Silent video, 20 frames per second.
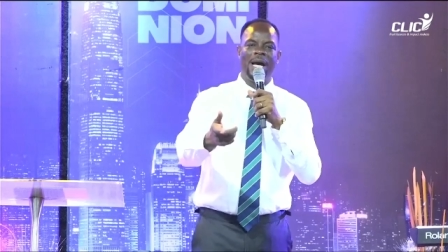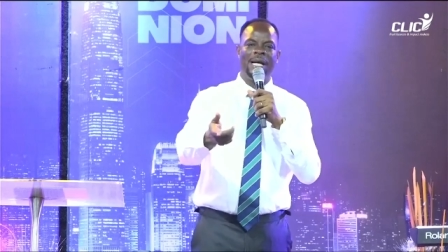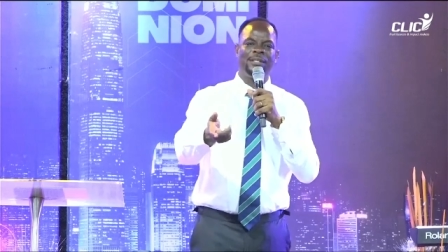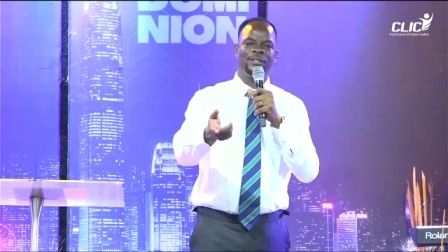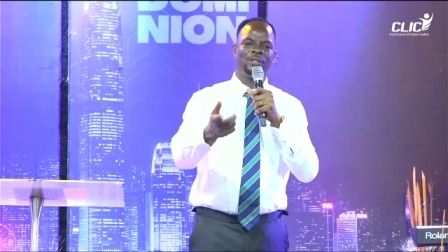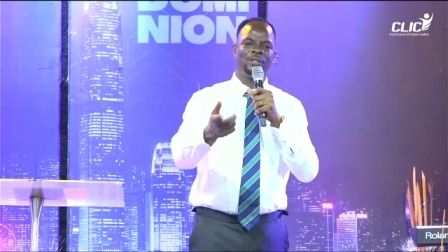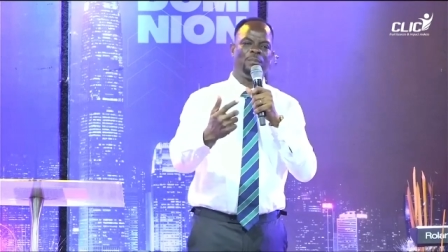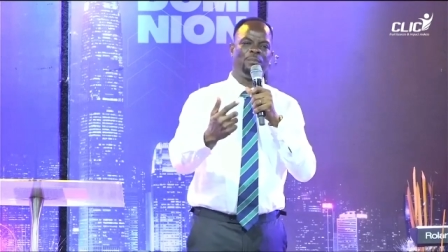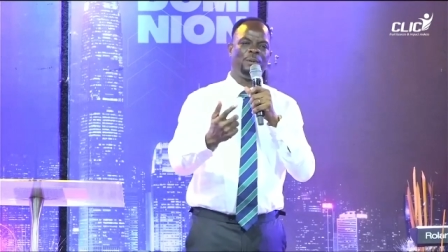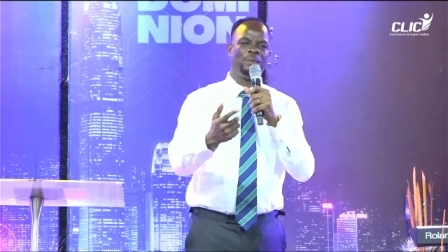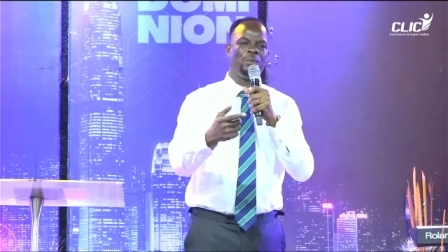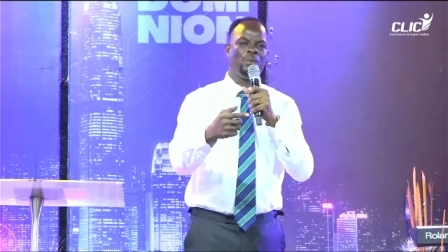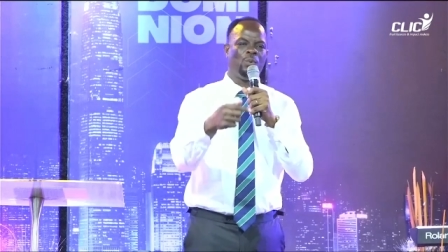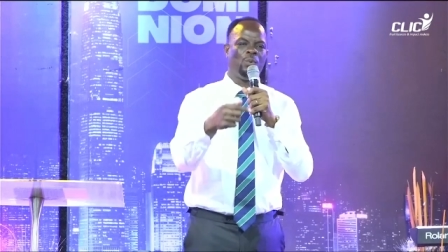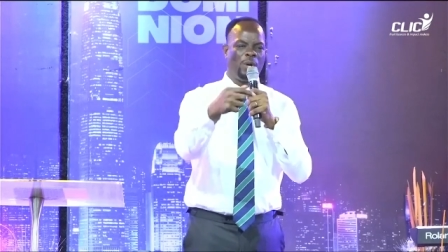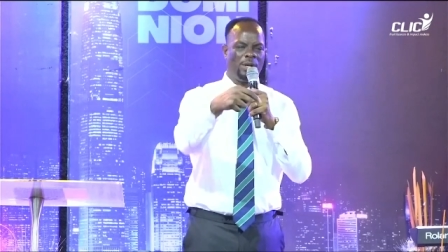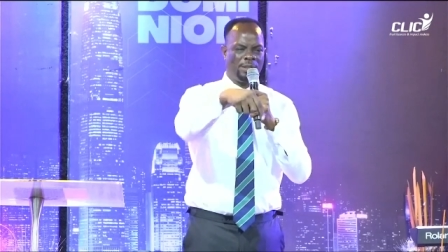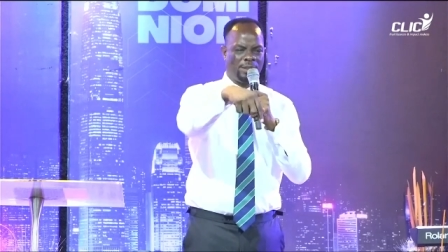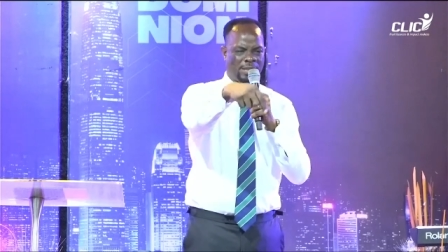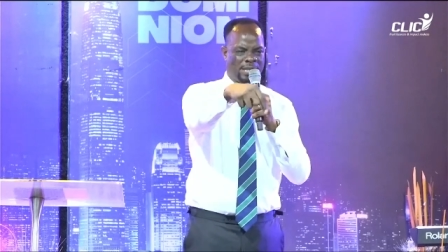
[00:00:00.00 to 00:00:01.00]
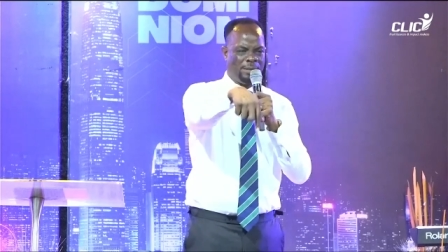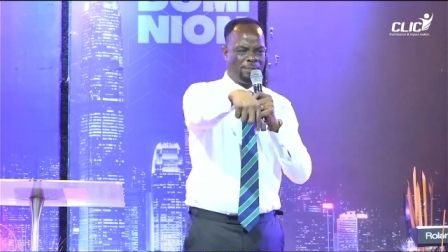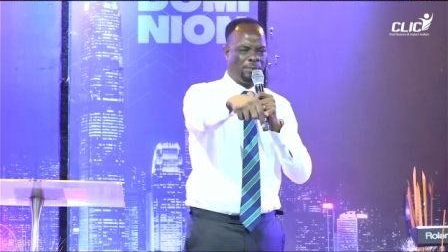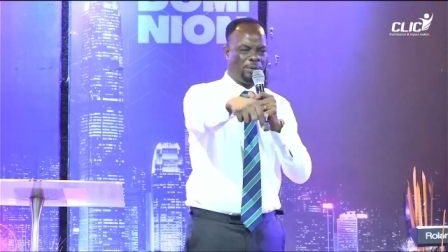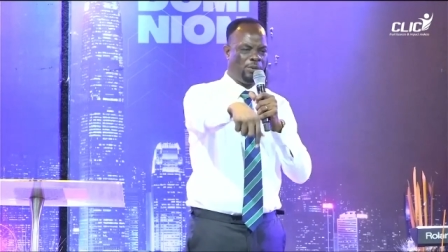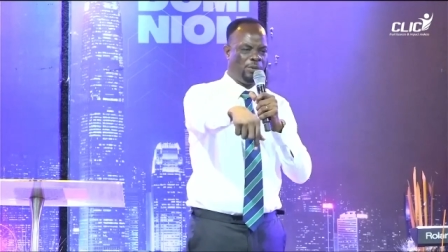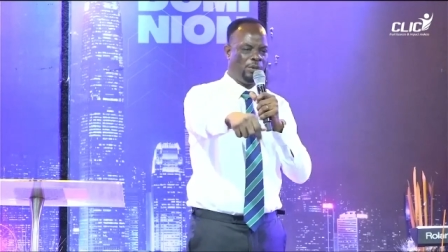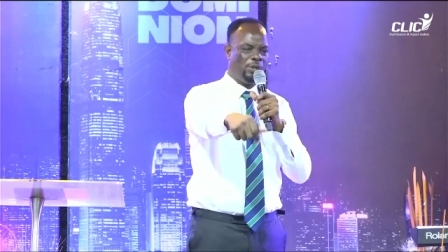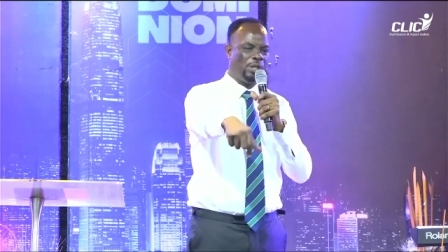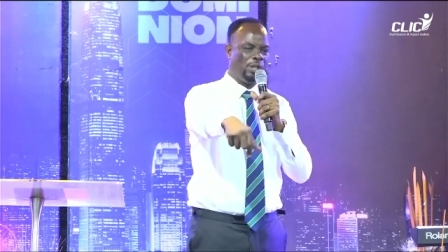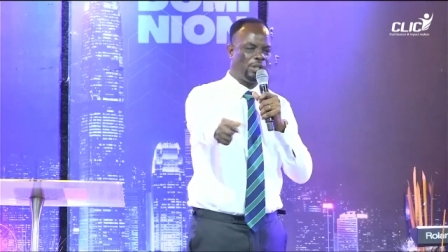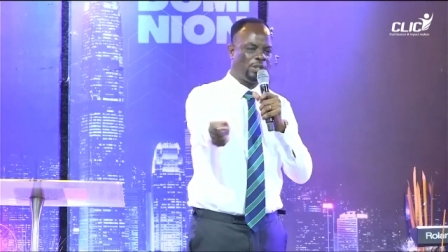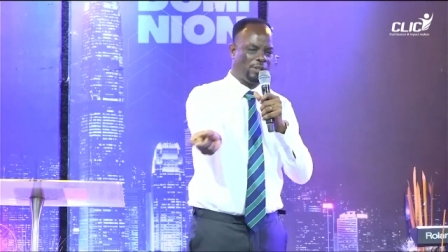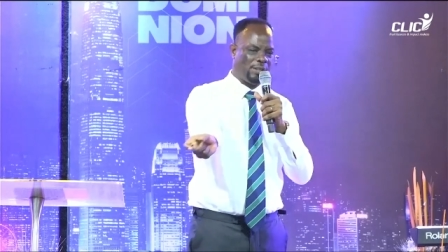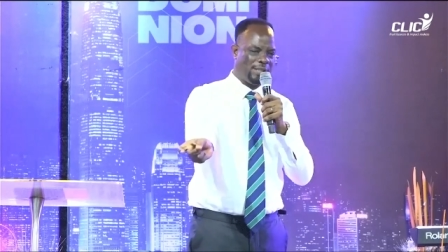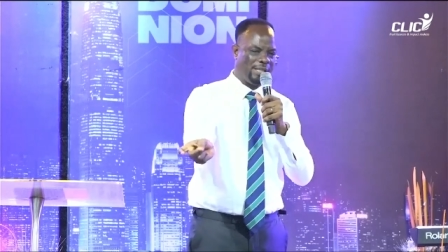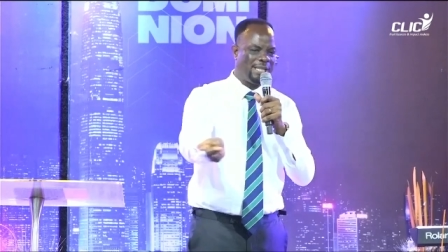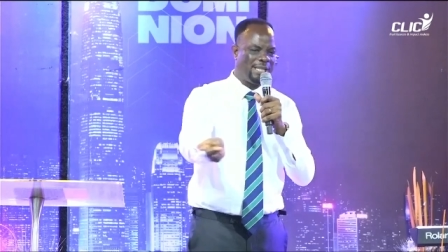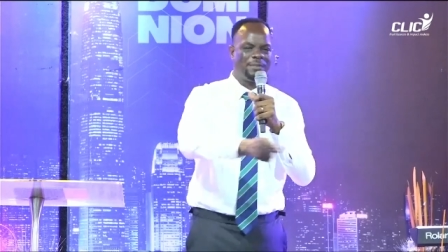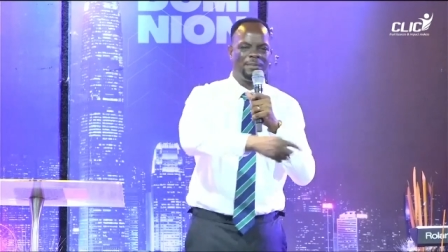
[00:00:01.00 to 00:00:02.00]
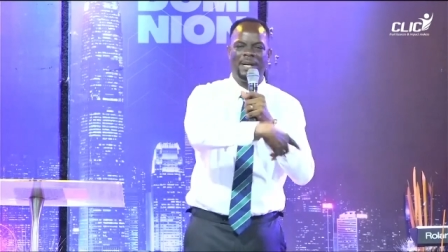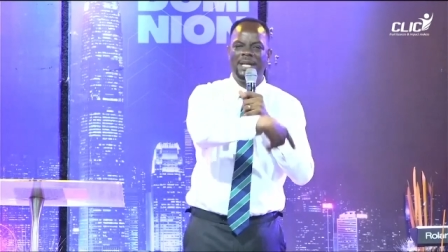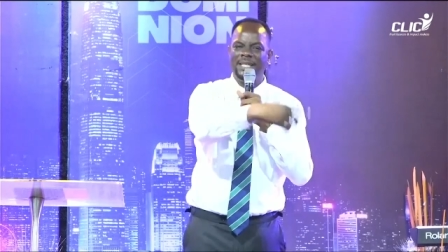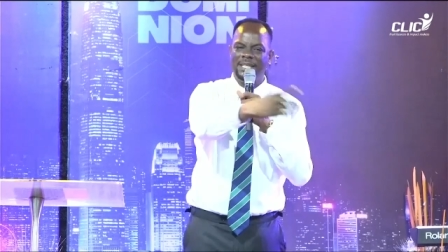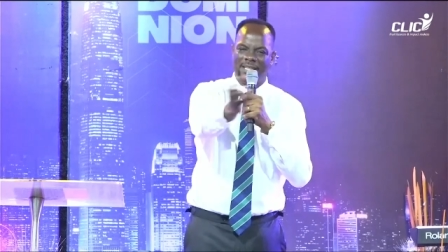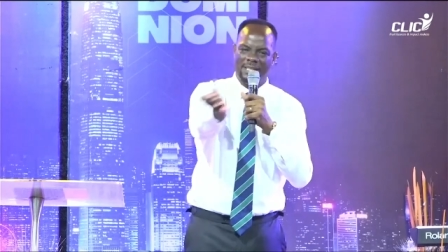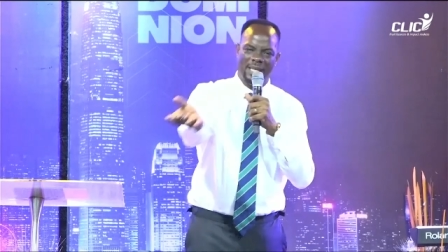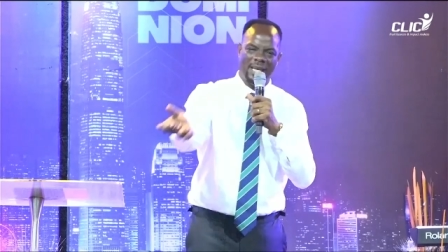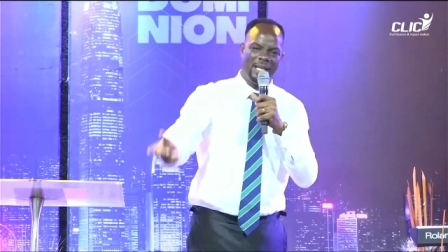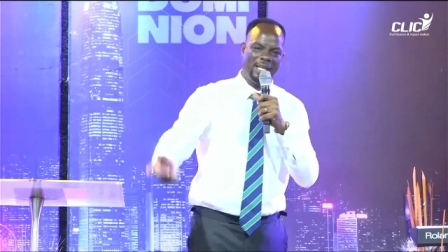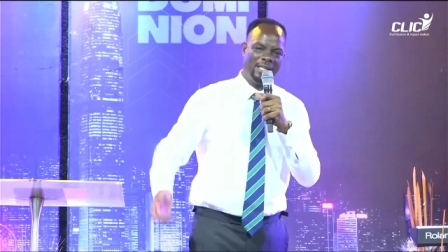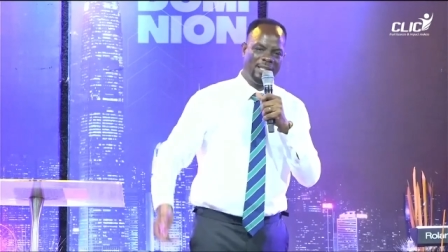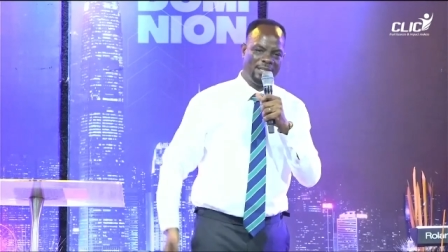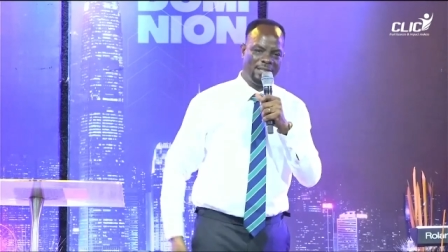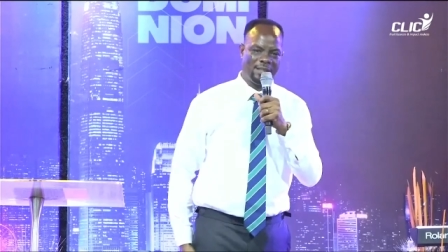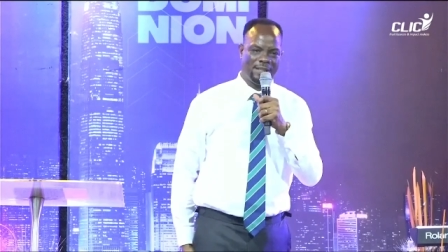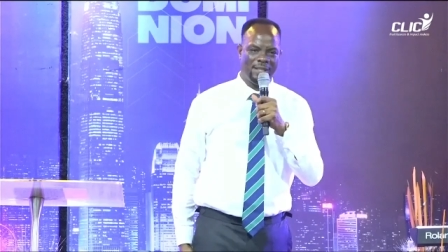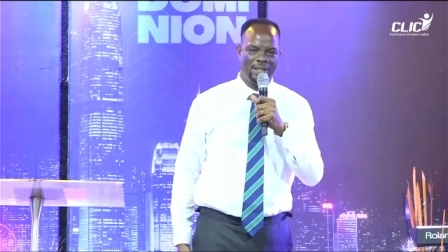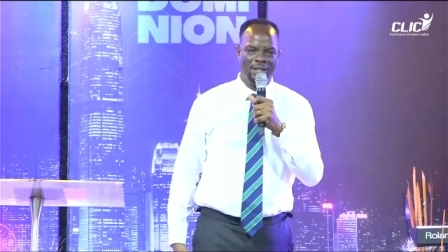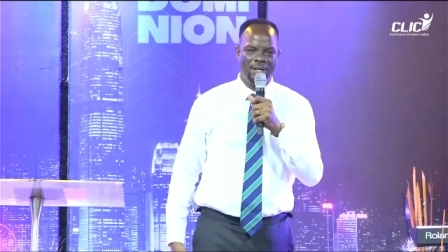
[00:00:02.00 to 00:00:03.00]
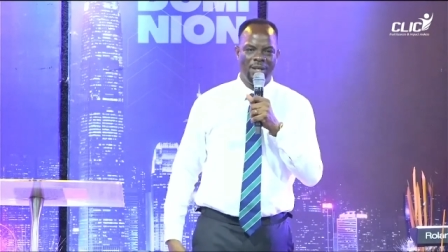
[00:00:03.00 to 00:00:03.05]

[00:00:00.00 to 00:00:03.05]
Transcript: some people, what keep you in this church despite the challenges?